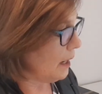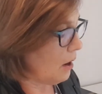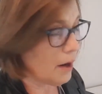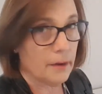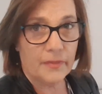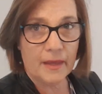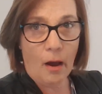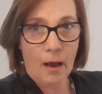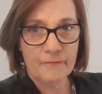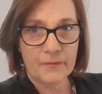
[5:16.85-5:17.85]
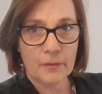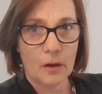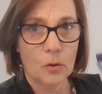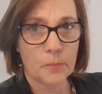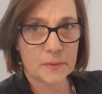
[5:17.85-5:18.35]
are the
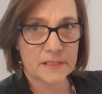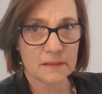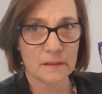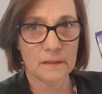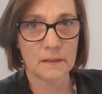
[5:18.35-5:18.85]
envelopes,